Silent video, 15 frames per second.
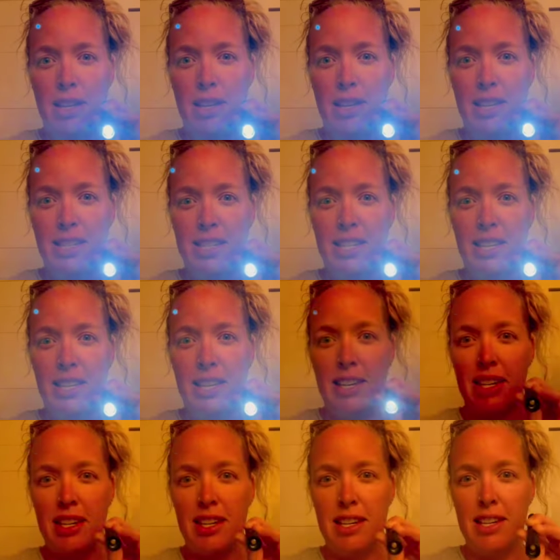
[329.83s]
and see
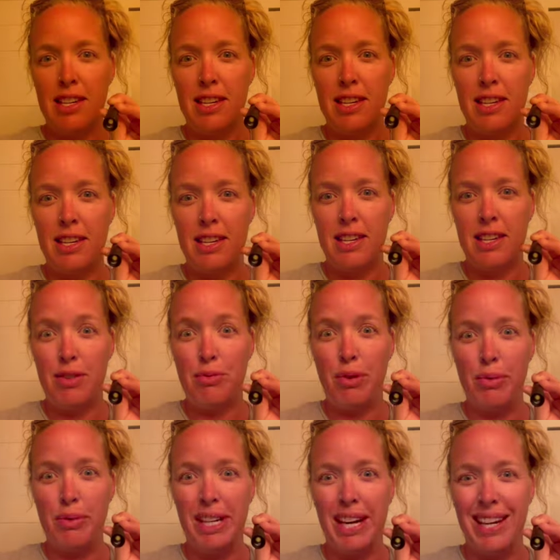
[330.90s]
what
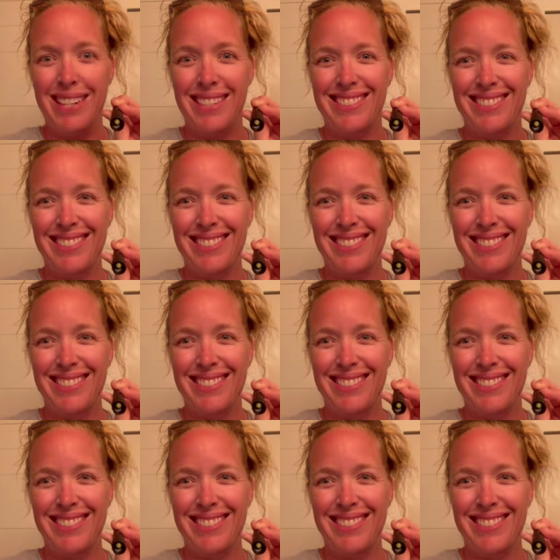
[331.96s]
we got.